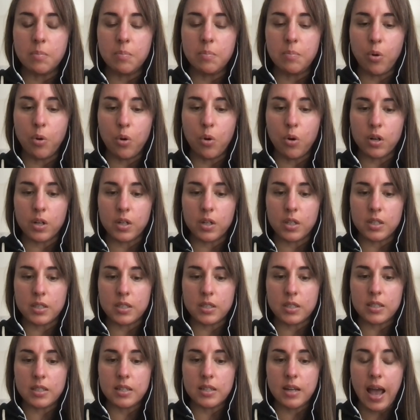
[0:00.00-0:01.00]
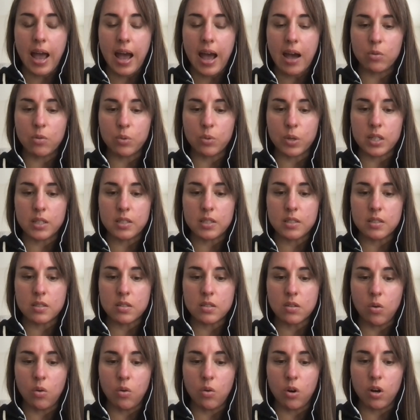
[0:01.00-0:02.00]
born at
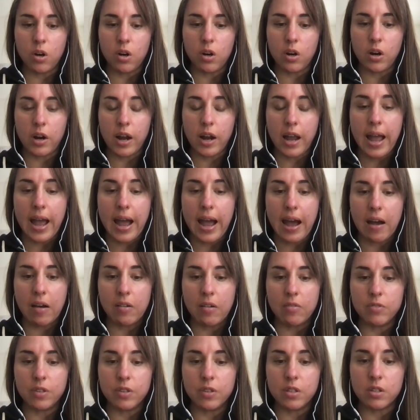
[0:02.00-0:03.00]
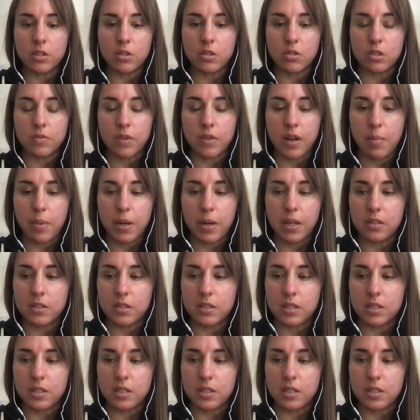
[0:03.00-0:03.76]
risk or have a neurodevelopmental